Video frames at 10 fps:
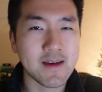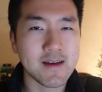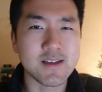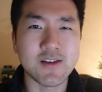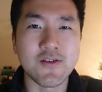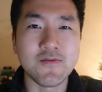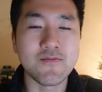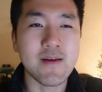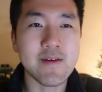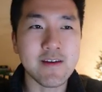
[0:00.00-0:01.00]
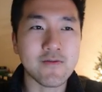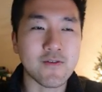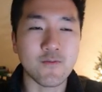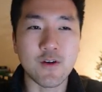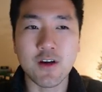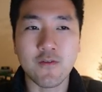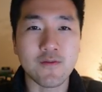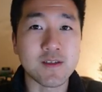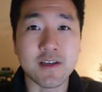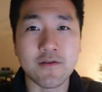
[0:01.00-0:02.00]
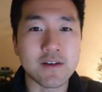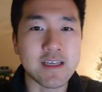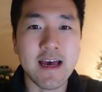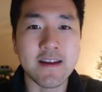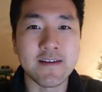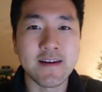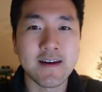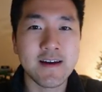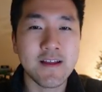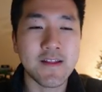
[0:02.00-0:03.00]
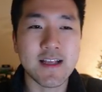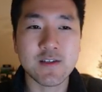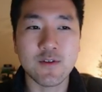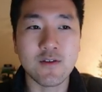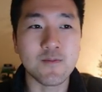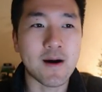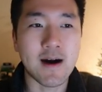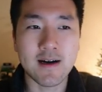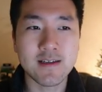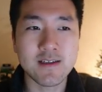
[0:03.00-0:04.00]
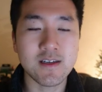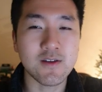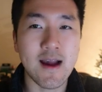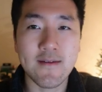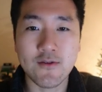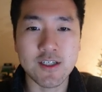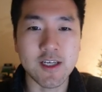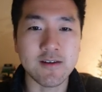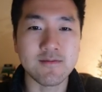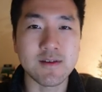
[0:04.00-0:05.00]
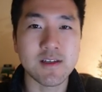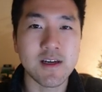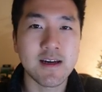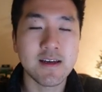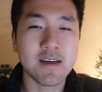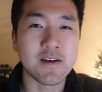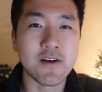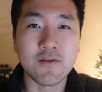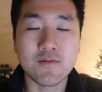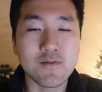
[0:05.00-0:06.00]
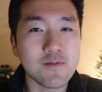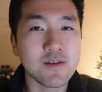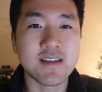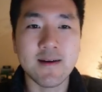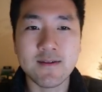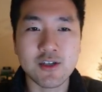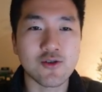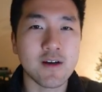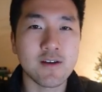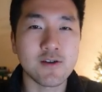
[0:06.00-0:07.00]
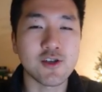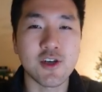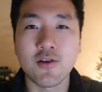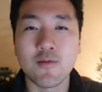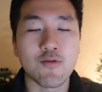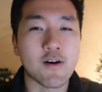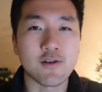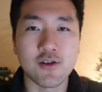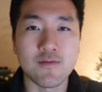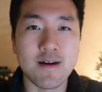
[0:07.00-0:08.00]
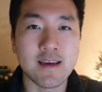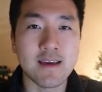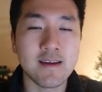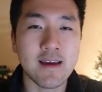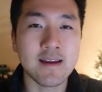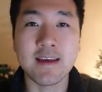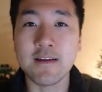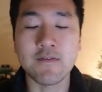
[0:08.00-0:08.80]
So maybe when you go from 0 to 10, that's when you pause and you have your teams, demonstrate, show the progress you're making, and get